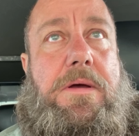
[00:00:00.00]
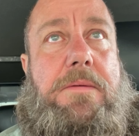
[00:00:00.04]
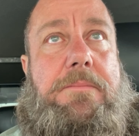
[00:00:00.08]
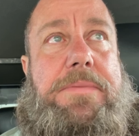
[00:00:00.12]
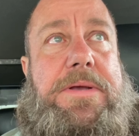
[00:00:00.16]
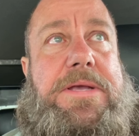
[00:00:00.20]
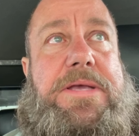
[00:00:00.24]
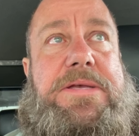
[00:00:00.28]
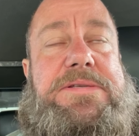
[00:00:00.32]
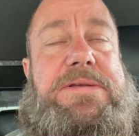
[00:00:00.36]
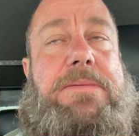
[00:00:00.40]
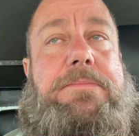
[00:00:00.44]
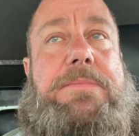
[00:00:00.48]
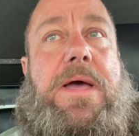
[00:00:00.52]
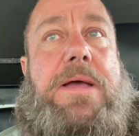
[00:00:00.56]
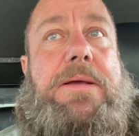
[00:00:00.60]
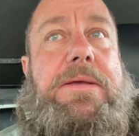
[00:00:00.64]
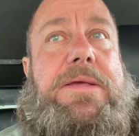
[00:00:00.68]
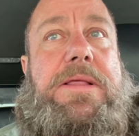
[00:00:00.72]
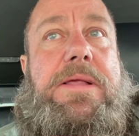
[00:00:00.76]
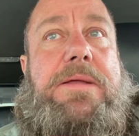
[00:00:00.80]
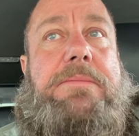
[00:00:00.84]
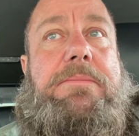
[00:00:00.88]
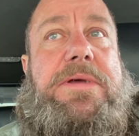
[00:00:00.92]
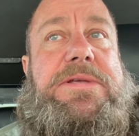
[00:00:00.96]
Because I'm not
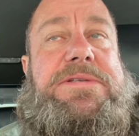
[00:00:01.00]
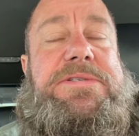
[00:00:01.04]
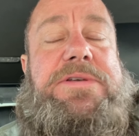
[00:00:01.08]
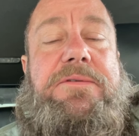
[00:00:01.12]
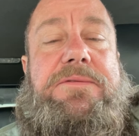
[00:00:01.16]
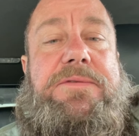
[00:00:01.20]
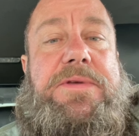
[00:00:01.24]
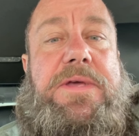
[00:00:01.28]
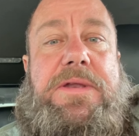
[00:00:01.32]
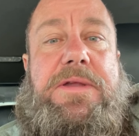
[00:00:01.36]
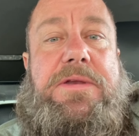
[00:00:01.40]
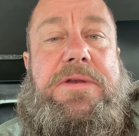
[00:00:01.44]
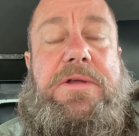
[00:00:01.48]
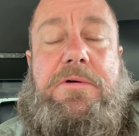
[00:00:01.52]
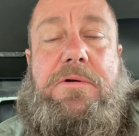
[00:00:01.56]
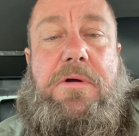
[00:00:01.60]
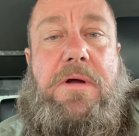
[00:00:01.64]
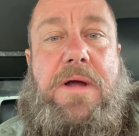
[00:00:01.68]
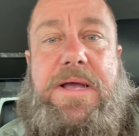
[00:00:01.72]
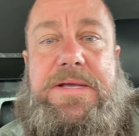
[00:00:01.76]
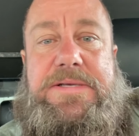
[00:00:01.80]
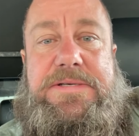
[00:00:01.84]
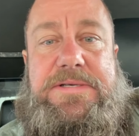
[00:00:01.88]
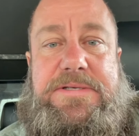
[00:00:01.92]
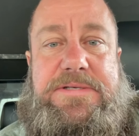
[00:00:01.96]
letting myself get into
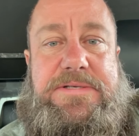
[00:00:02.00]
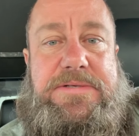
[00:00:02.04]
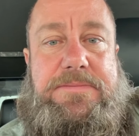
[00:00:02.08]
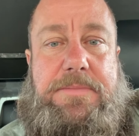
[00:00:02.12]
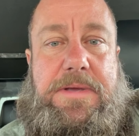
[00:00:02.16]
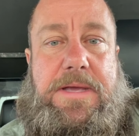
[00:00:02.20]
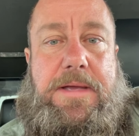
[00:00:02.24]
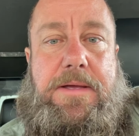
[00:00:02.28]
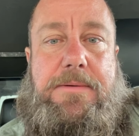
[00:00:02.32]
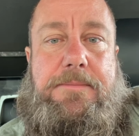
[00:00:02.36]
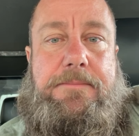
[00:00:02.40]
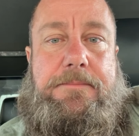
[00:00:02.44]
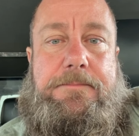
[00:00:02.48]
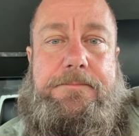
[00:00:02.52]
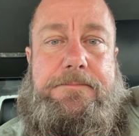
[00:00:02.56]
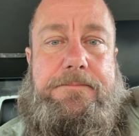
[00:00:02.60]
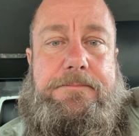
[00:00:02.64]
crisis, man.